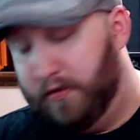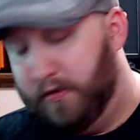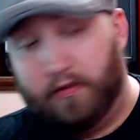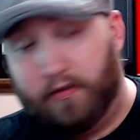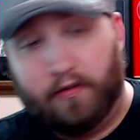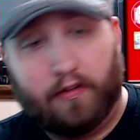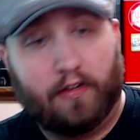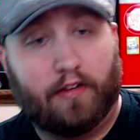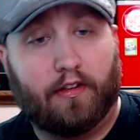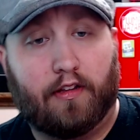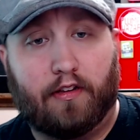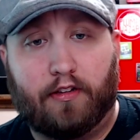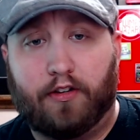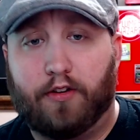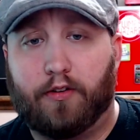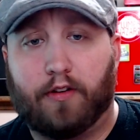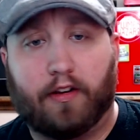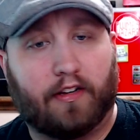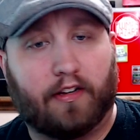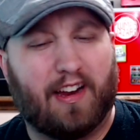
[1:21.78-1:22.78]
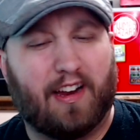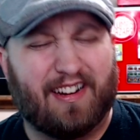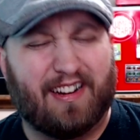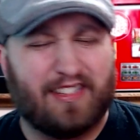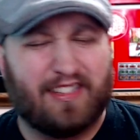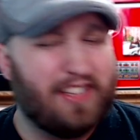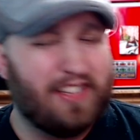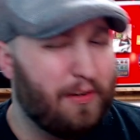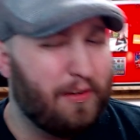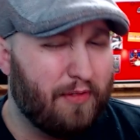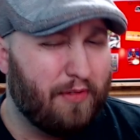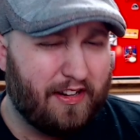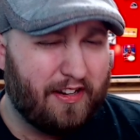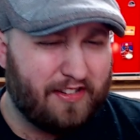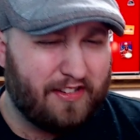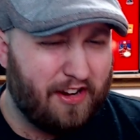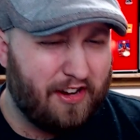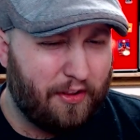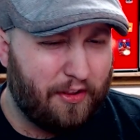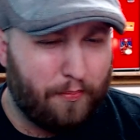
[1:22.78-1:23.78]
and then you can kind of see what
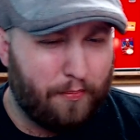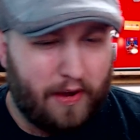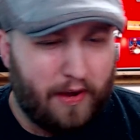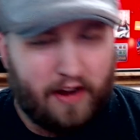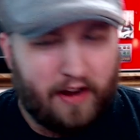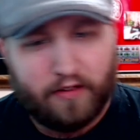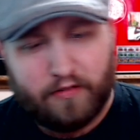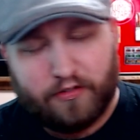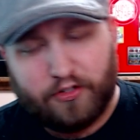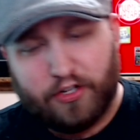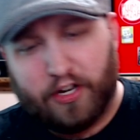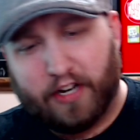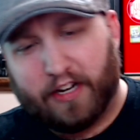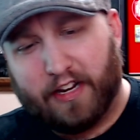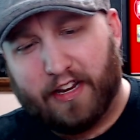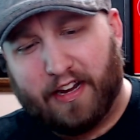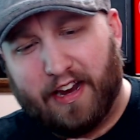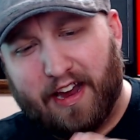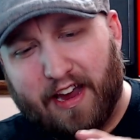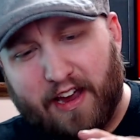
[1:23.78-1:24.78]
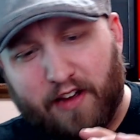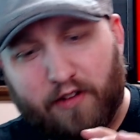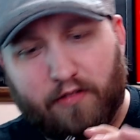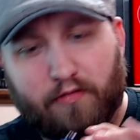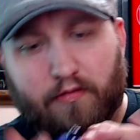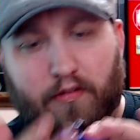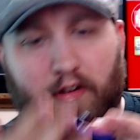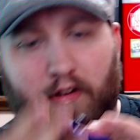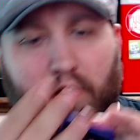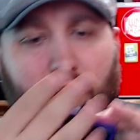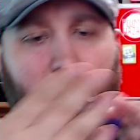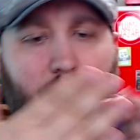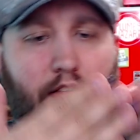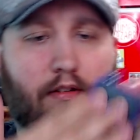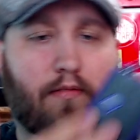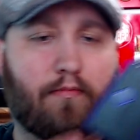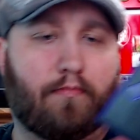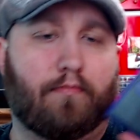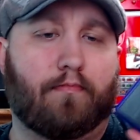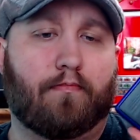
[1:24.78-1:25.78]
it's all about, check it out,
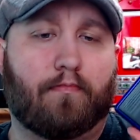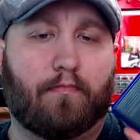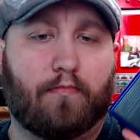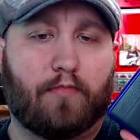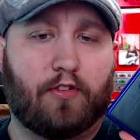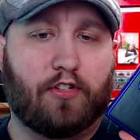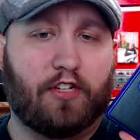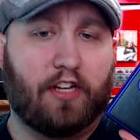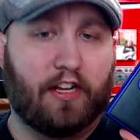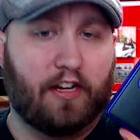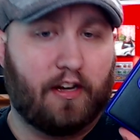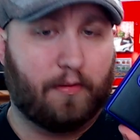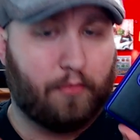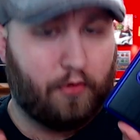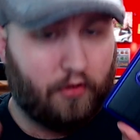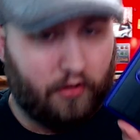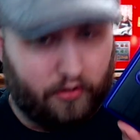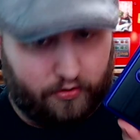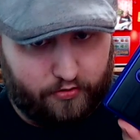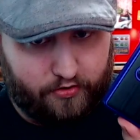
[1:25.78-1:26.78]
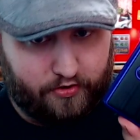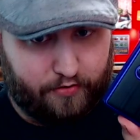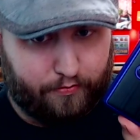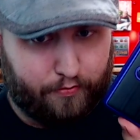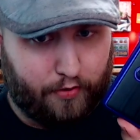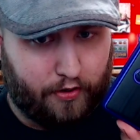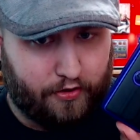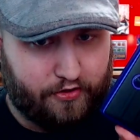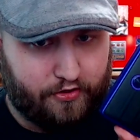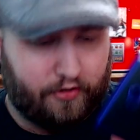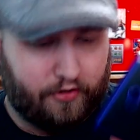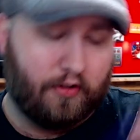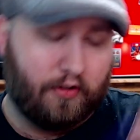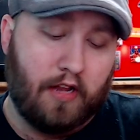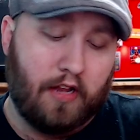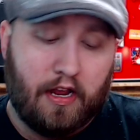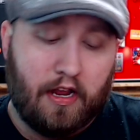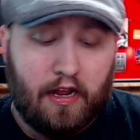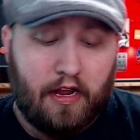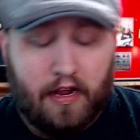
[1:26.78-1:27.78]
see it up close and personal,
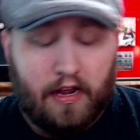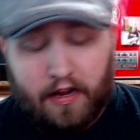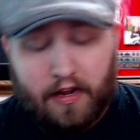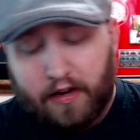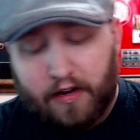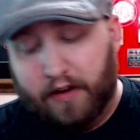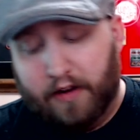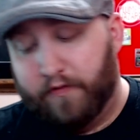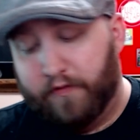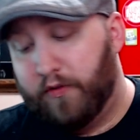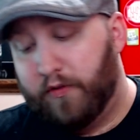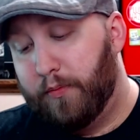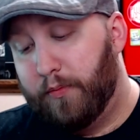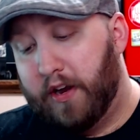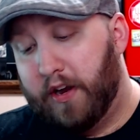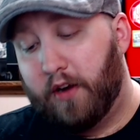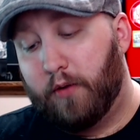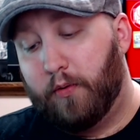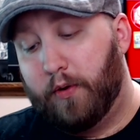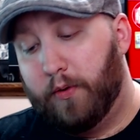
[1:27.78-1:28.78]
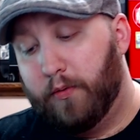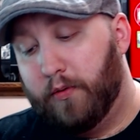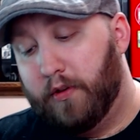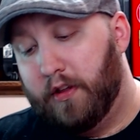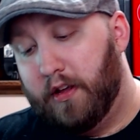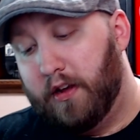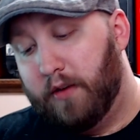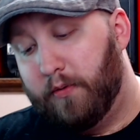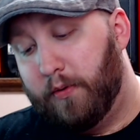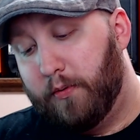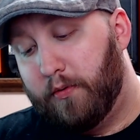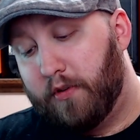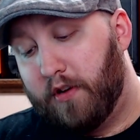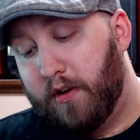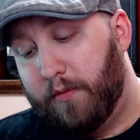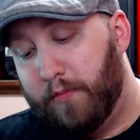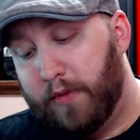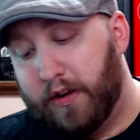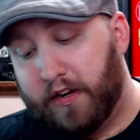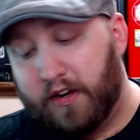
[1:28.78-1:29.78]
and from there we will
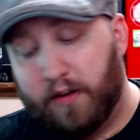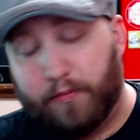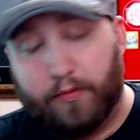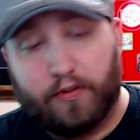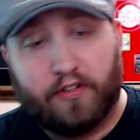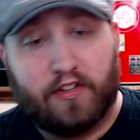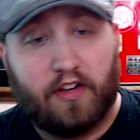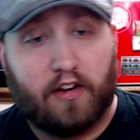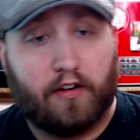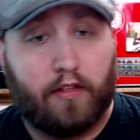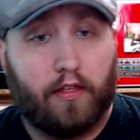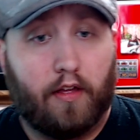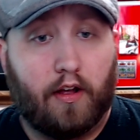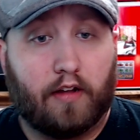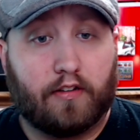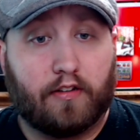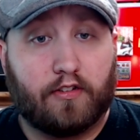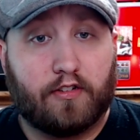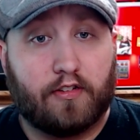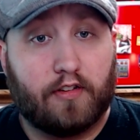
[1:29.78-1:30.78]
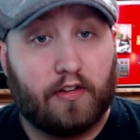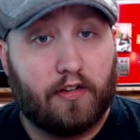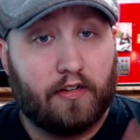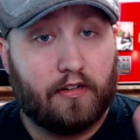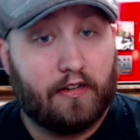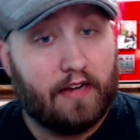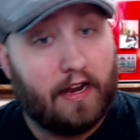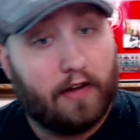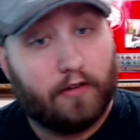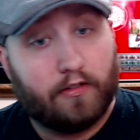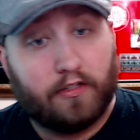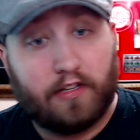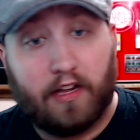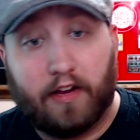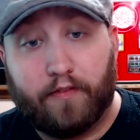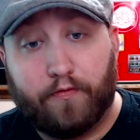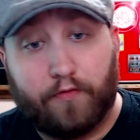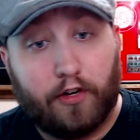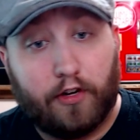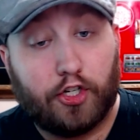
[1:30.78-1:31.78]
come back up and talk thoughts. Now it's time
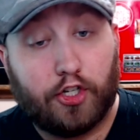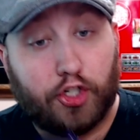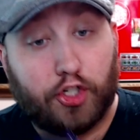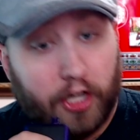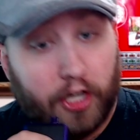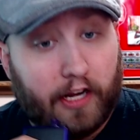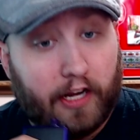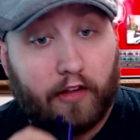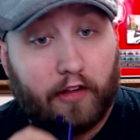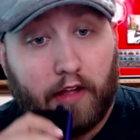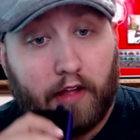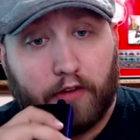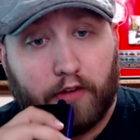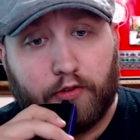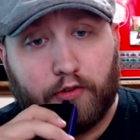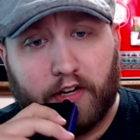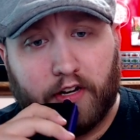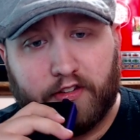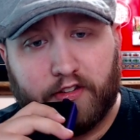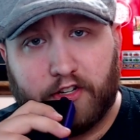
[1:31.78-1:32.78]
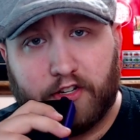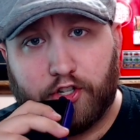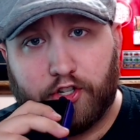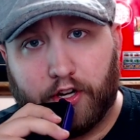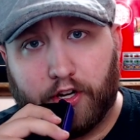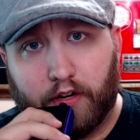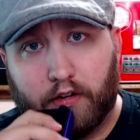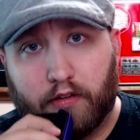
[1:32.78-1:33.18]
for a shitty cloud transition.